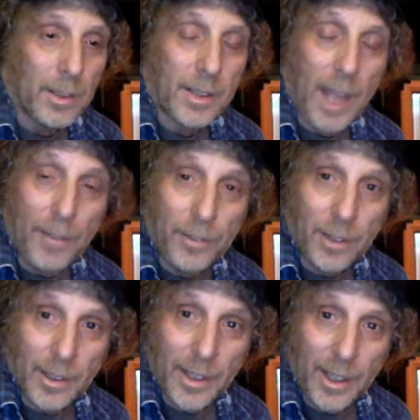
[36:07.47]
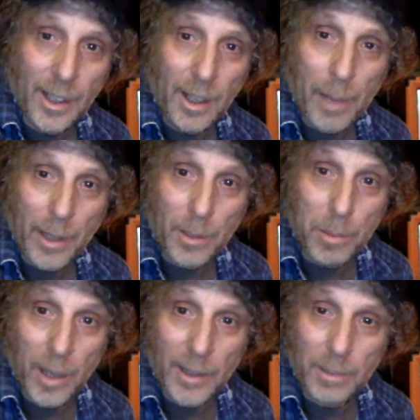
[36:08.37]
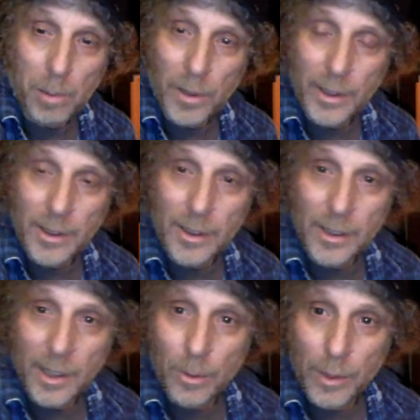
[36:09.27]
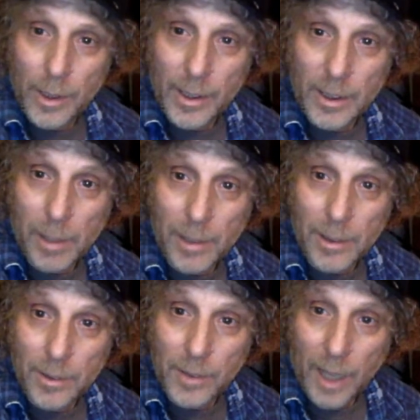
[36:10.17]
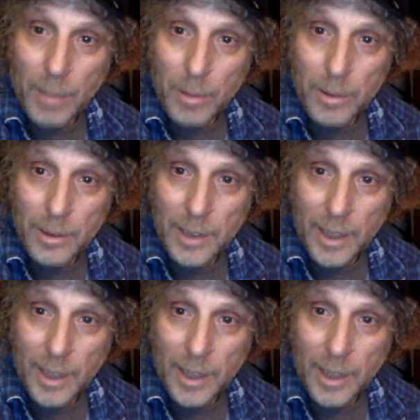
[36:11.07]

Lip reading: Definitely a better price point than the real expensive cables.